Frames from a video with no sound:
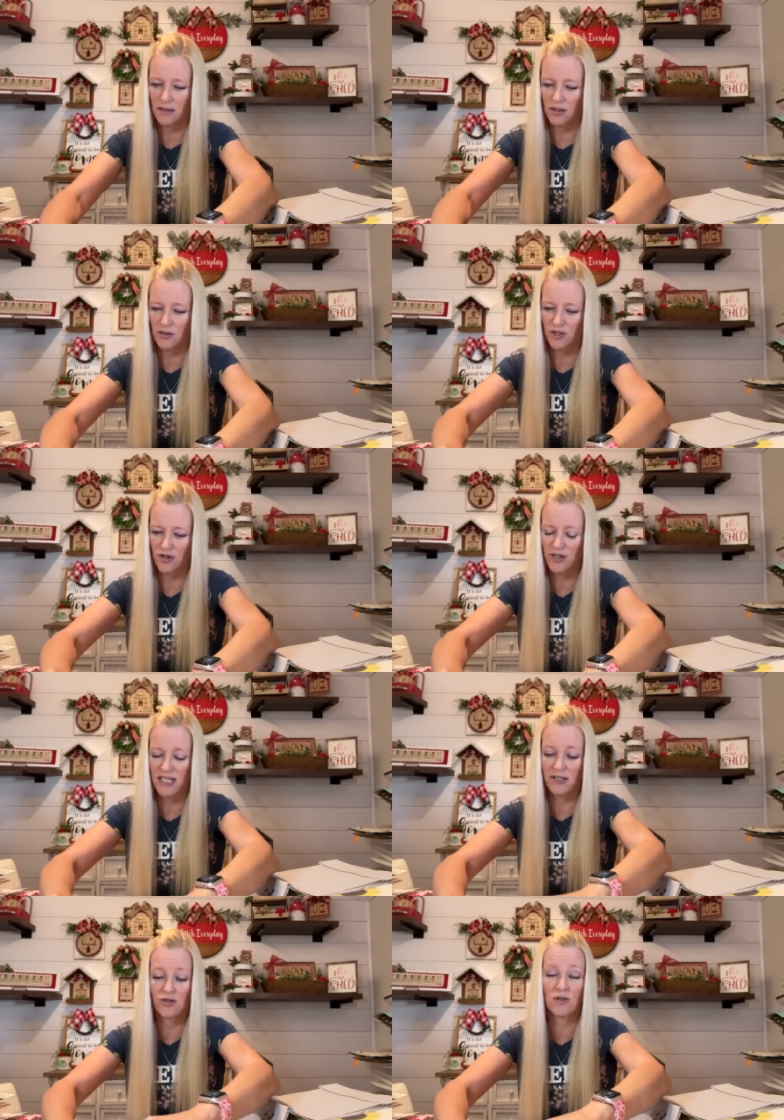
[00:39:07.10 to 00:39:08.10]
you could turn
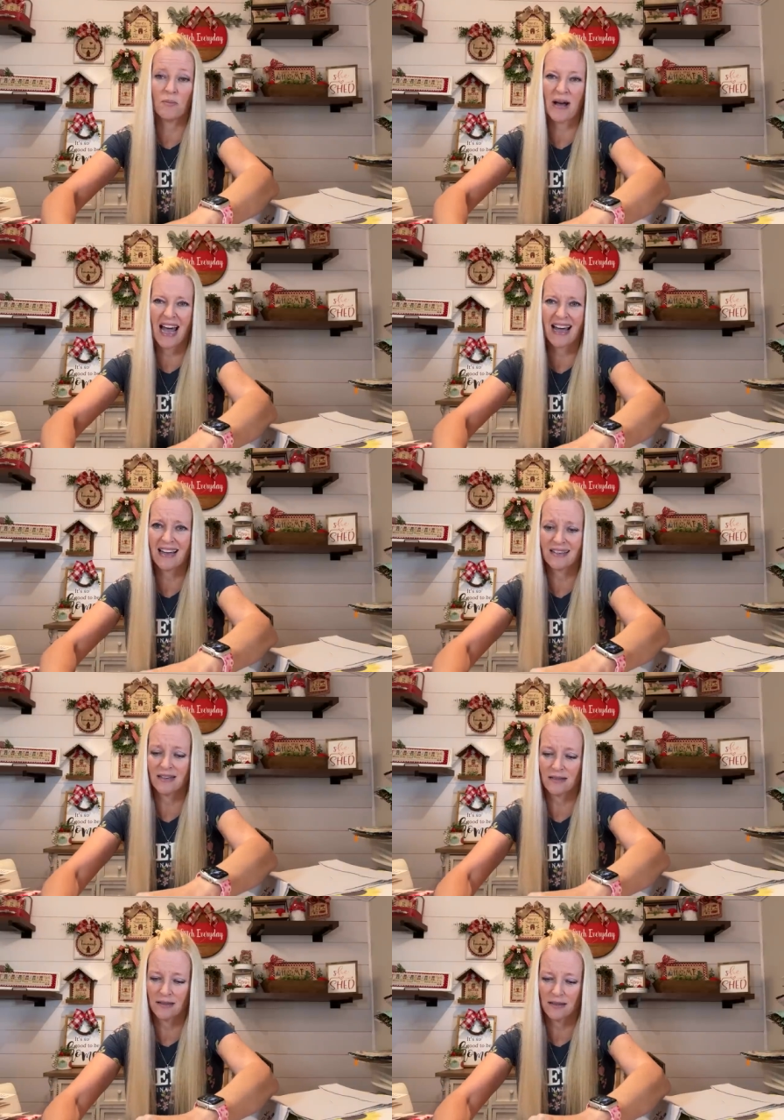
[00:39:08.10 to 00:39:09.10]
it into a bag.
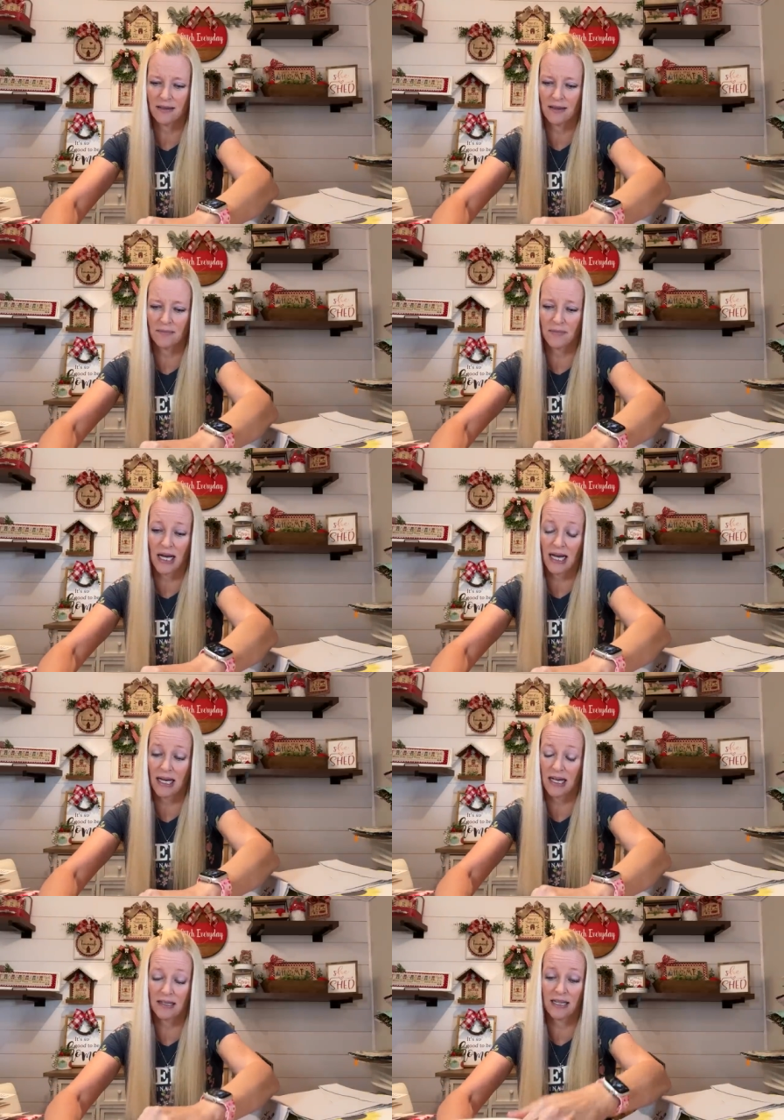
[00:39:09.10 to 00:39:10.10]
Um,
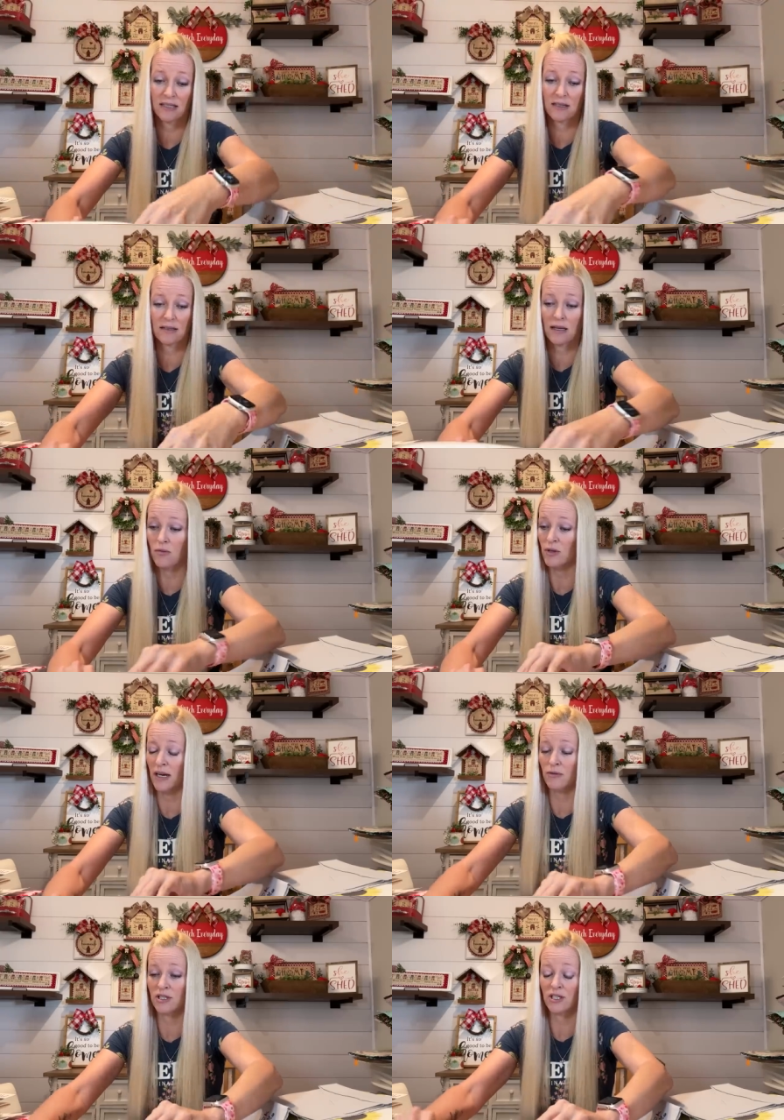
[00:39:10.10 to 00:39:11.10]
that's not what
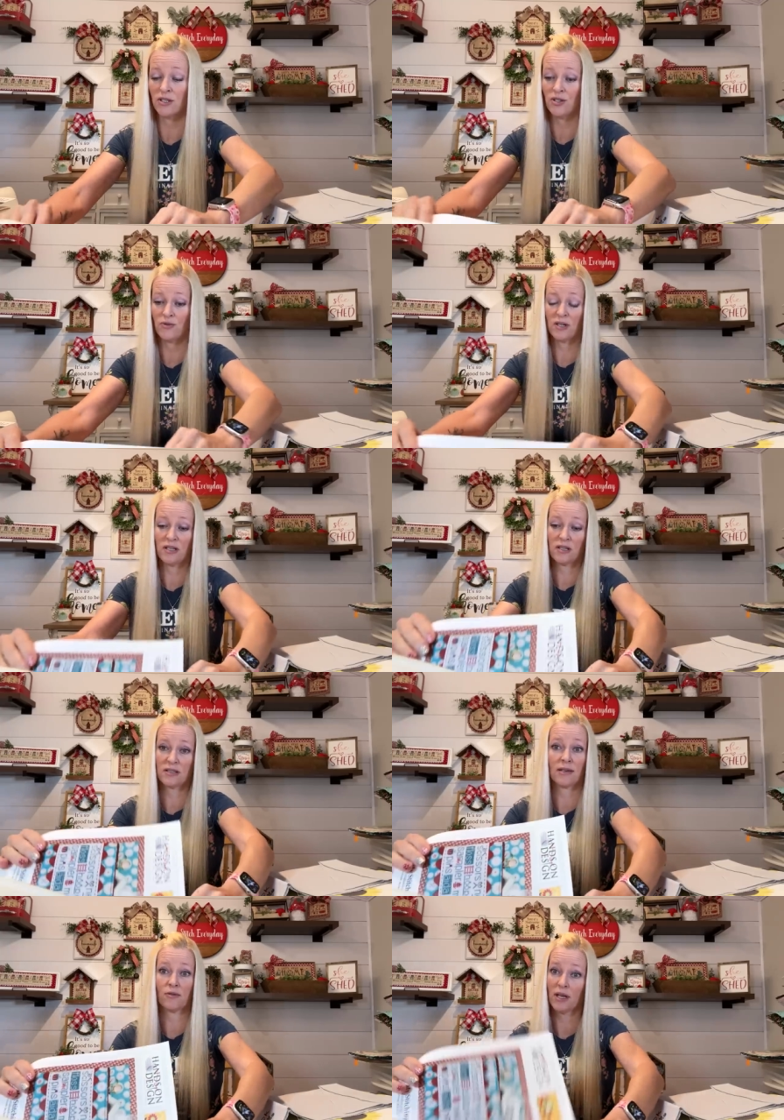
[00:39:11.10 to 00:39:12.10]
I was going to do with it
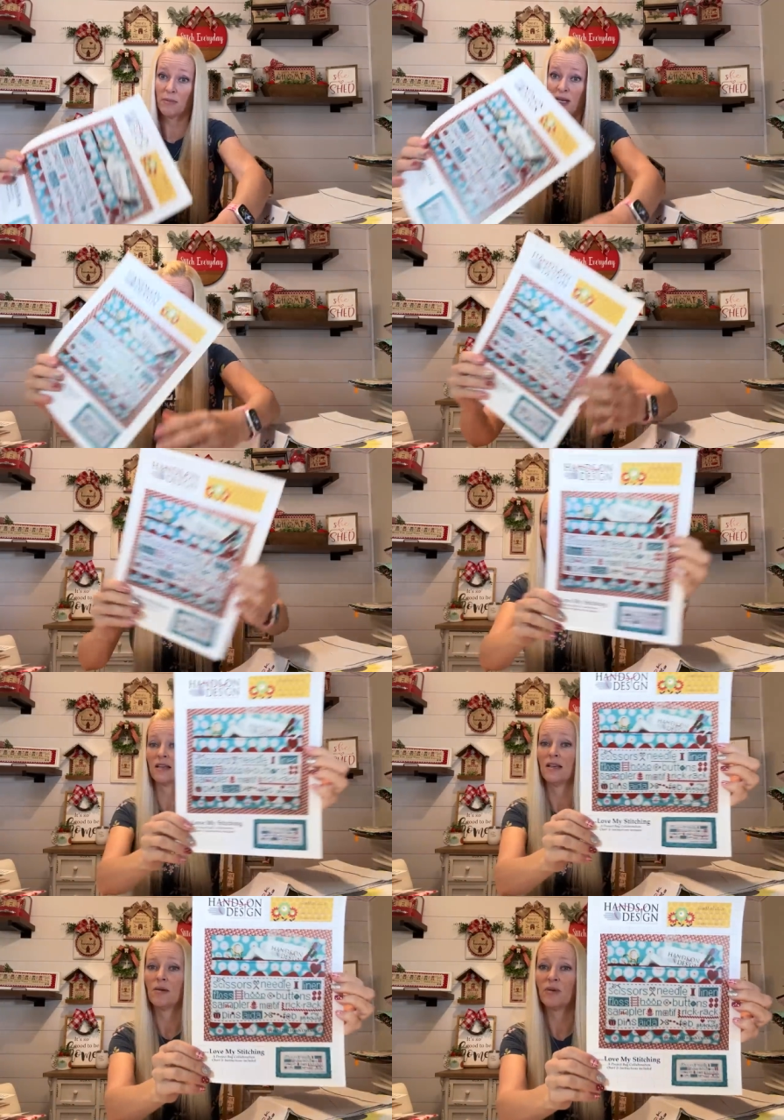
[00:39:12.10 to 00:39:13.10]
because I don't want to make bags.
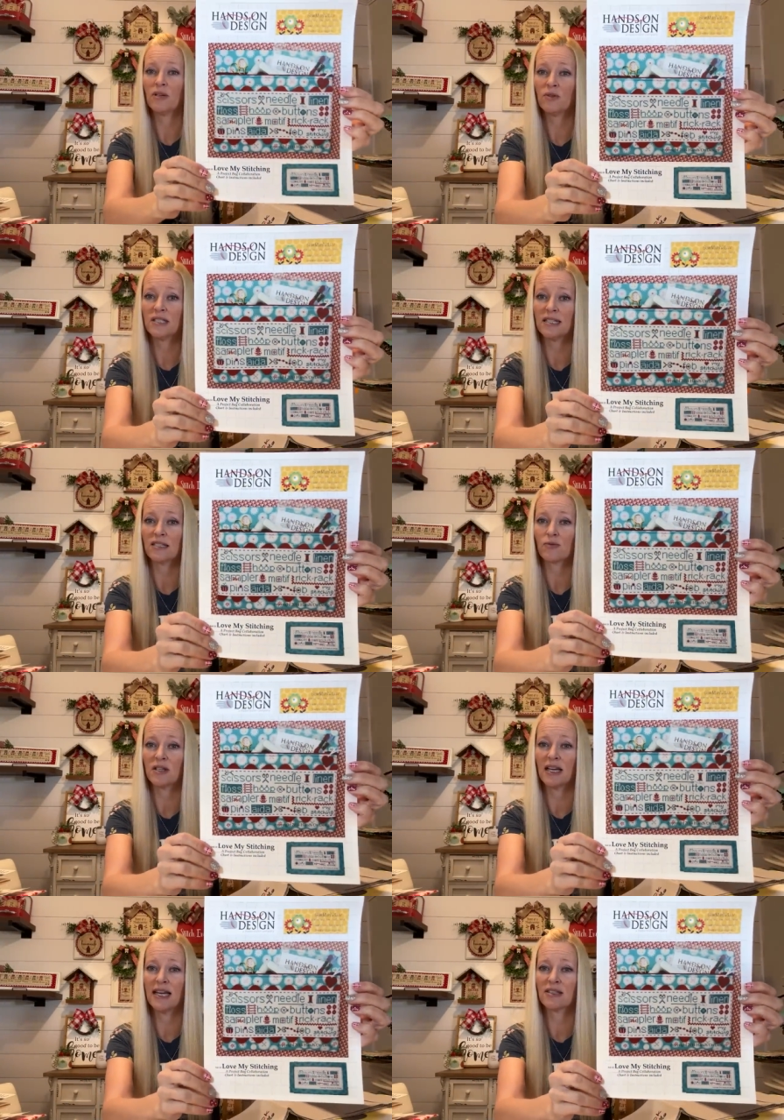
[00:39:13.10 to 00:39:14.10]
But it was this
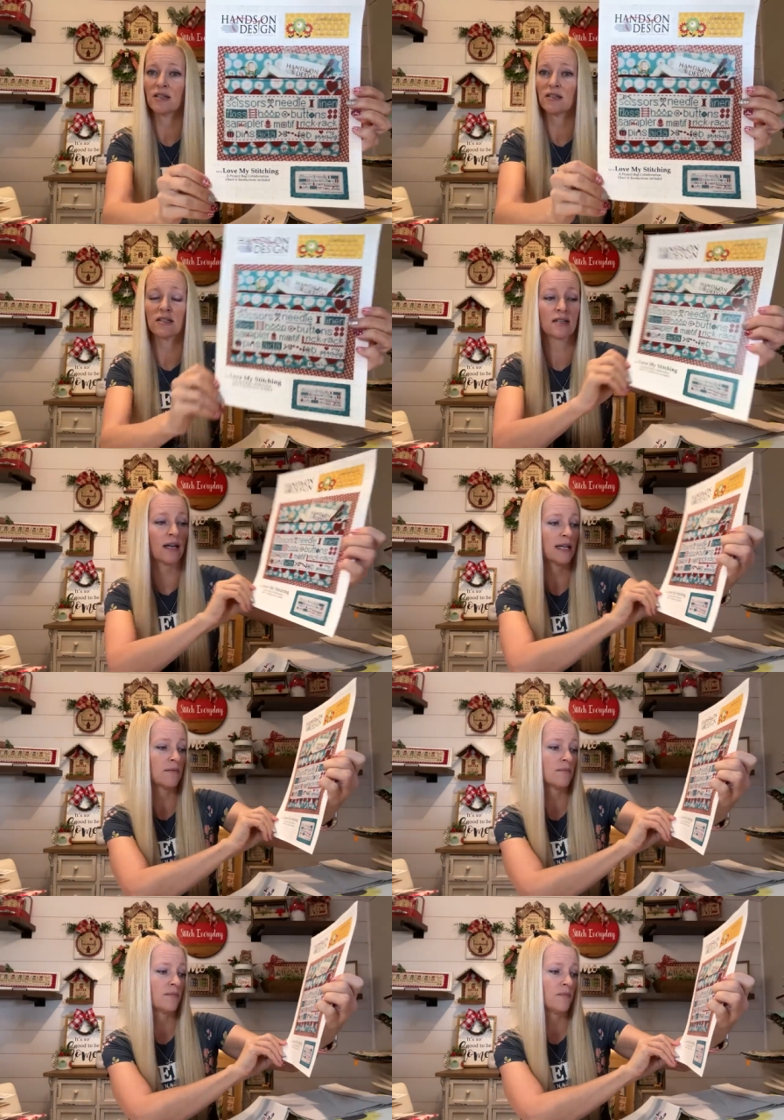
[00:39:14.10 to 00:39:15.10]
one, the hands-on
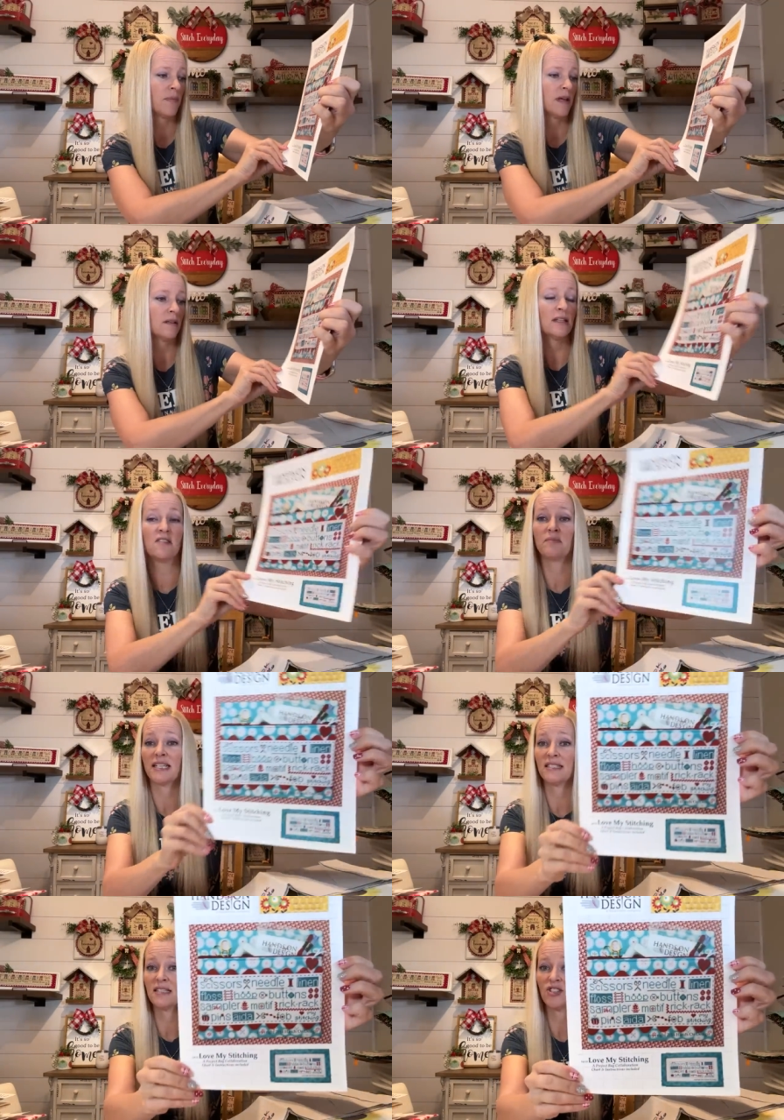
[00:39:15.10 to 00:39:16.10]
design. Love my
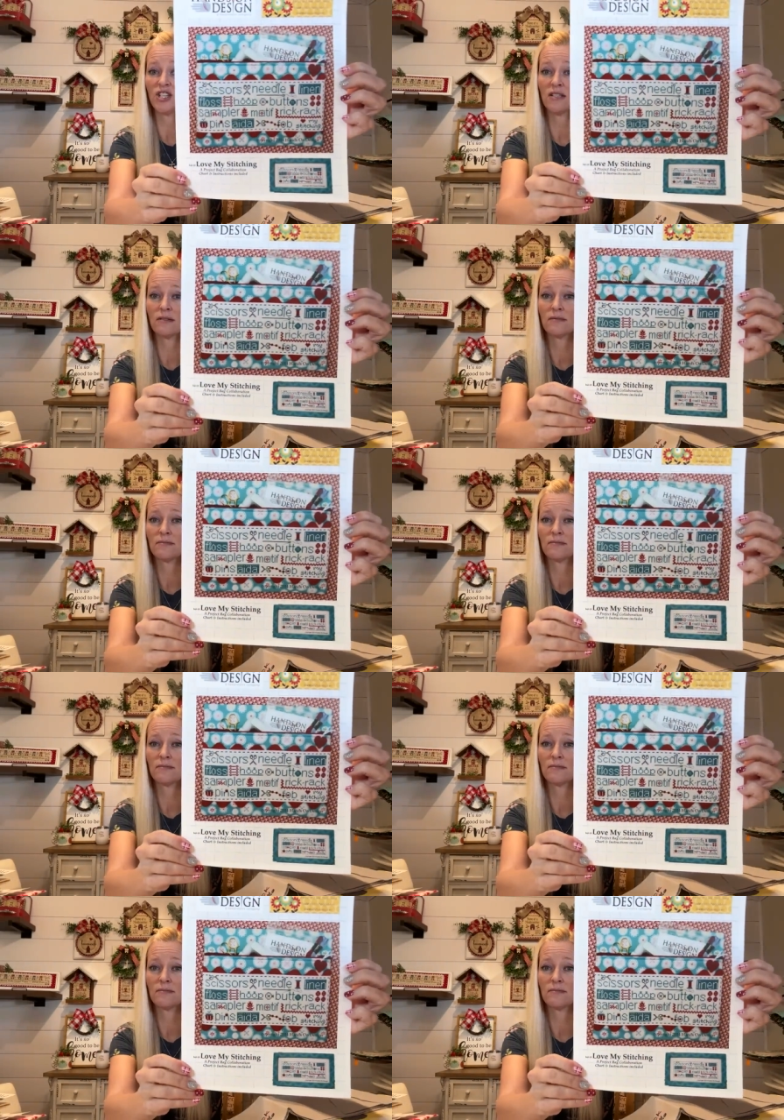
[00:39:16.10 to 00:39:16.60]
stitching.